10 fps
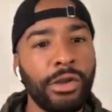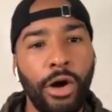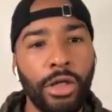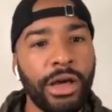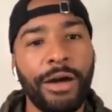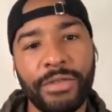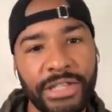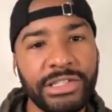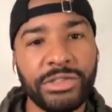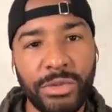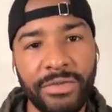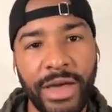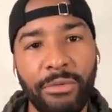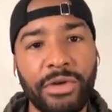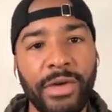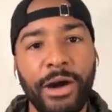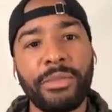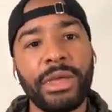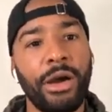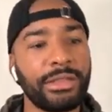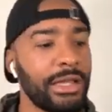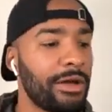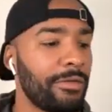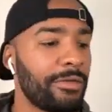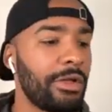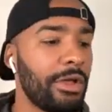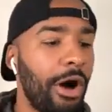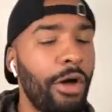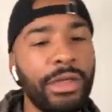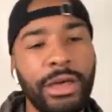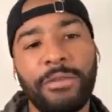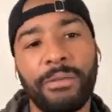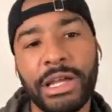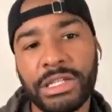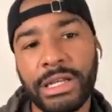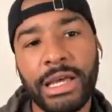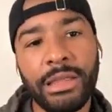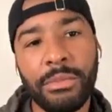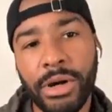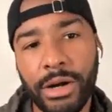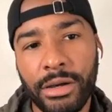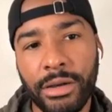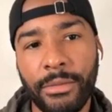all the conversations we've helped me, or I think of all the information in the book.